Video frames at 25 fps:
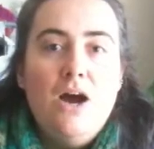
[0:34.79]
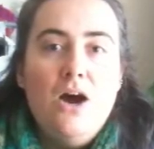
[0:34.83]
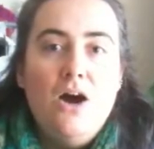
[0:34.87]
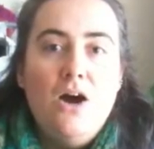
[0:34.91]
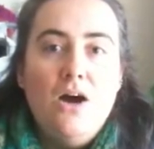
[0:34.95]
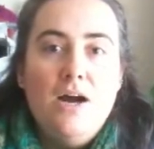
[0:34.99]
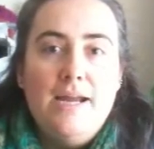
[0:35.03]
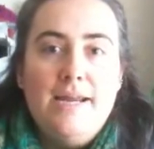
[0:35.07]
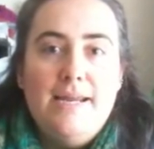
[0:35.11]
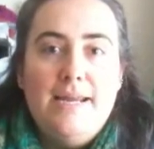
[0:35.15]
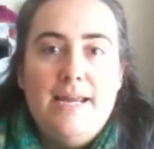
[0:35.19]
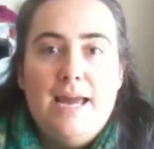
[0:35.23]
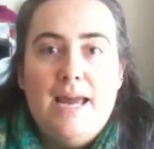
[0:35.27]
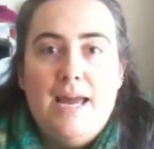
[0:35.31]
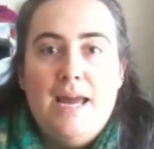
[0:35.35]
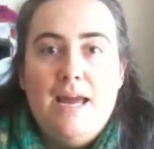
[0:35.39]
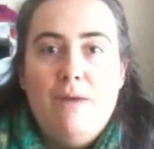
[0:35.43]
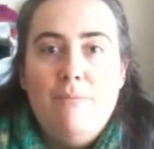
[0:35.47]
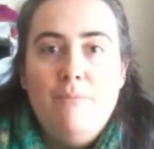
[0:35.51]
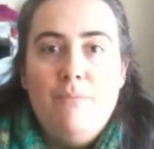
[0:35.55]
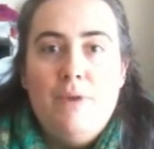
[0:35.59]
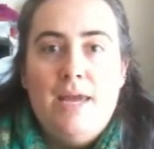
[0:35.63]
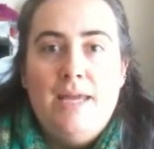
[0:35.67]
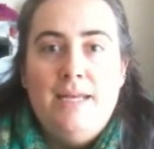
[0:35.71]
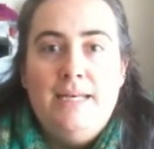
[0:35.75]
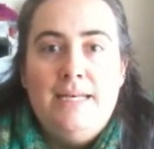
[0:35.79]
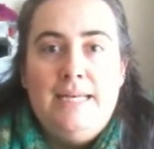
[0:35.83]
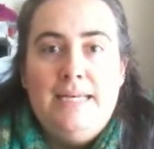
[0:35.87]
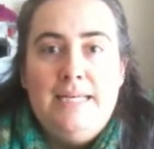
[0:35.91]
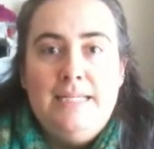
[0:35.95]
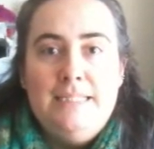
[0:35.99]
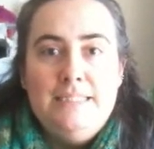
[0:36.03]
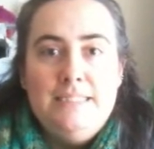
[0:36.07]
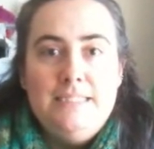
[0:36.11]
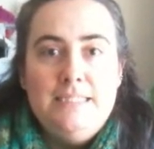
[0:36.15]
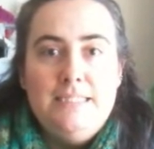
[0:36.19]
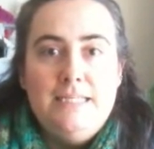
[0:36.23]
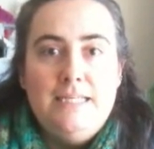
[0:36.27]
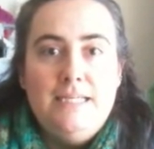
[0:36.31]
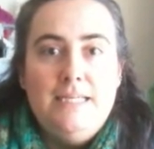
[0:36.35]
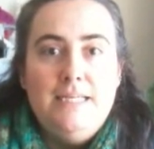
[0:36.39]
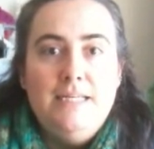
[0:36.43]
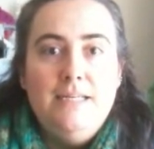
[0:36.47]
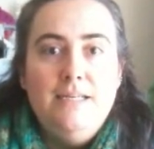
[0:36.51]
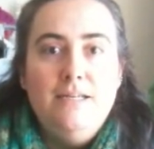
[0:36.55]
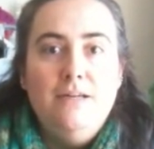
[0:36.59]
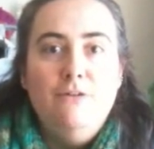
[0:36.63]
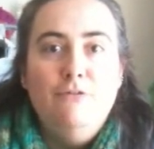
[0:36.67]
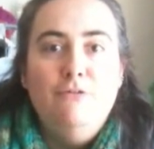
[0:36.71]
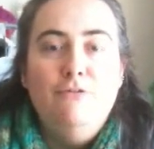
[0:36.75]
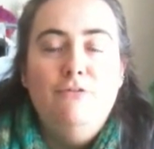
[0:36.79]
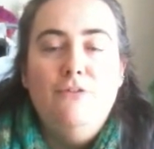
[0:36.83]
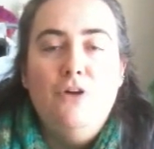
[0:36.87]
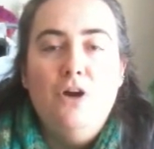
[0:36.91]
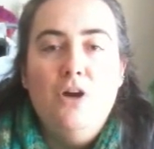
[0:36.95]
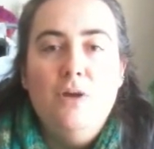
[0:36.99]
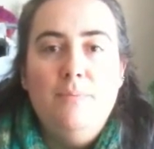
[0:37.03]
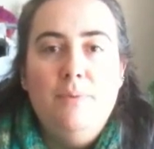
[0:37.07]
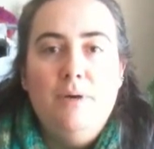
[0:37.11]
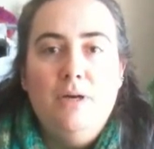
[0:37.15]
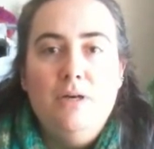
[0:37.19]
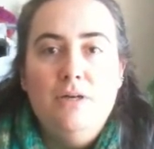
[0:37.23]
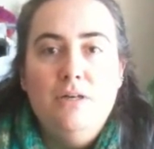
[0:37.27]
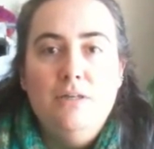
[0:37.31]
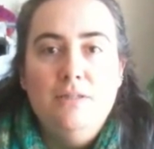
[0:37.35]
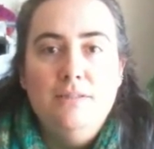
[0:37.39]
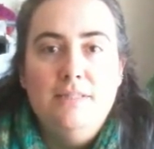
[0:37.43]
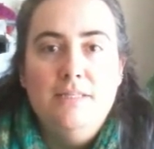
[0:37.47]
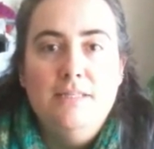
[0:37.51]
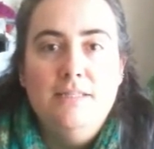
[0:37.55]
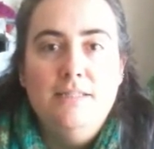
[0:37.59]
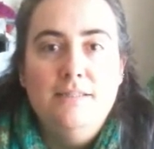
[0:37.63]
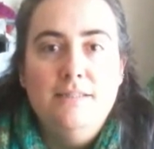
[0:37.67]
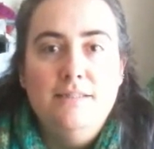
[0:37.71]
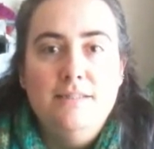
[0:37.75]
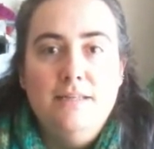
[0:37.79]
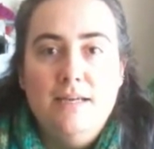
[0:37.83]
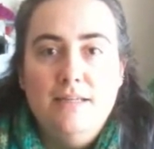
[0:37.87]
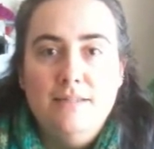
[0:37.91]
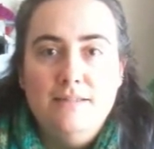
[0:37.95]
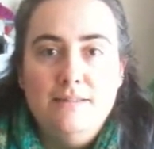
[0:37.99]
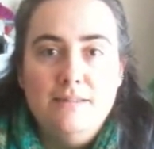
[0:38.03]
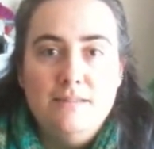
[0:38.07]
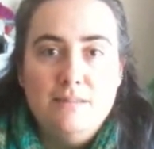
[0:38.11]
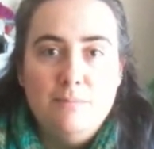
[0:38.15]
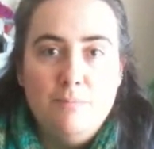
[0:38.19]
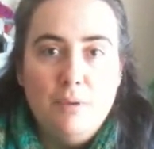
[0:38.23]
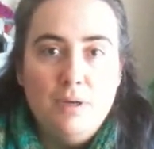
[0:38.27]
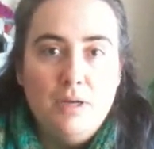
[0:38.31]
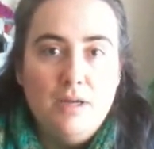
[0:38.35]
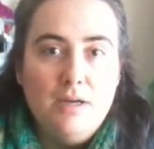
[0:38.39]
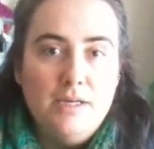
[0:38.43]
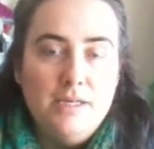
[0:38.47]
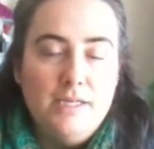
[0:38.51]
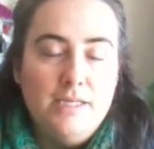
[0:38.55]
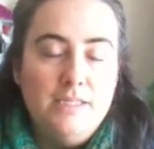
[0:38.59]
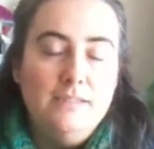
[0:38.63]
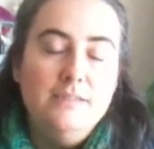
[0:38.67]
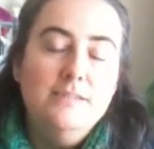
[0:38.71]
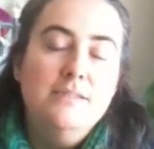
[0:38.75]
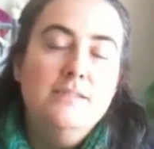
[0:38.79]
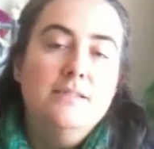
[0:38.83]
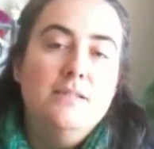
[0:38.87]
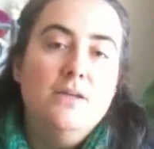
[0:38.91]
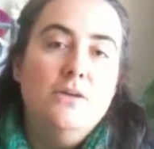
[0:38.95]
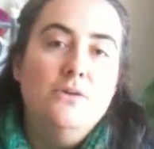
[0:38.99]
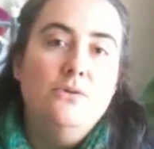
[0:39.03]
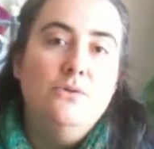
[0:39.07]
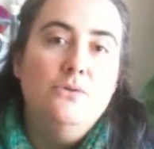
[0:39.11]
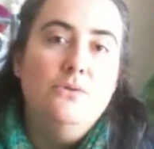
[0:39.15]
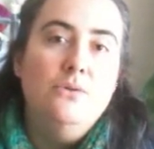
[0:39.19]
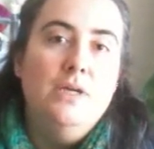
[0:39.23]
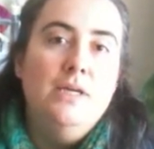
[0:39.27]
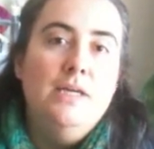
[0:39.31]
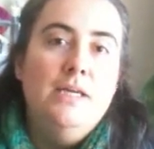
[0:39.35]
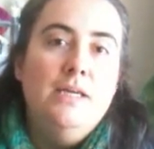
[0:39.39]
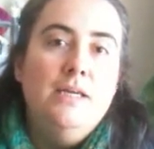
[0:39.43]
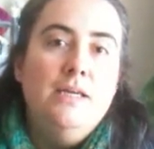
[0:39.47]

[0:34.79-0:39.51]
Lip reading: I am an indie fibre artist and supplier, so